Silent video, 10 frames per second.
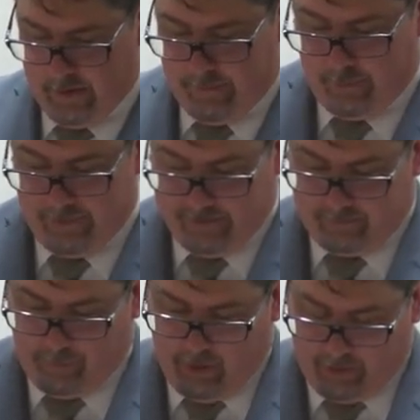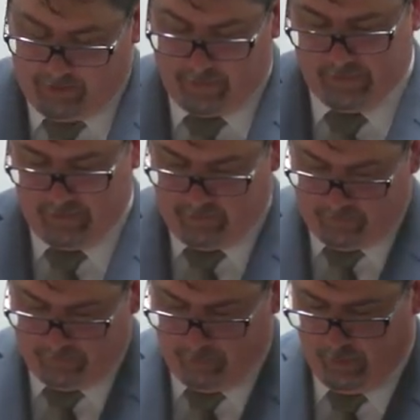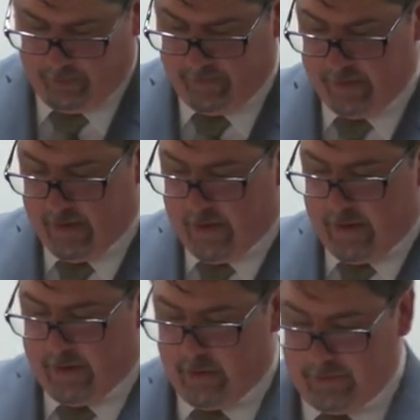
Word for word: For its part, the Tantra's part, it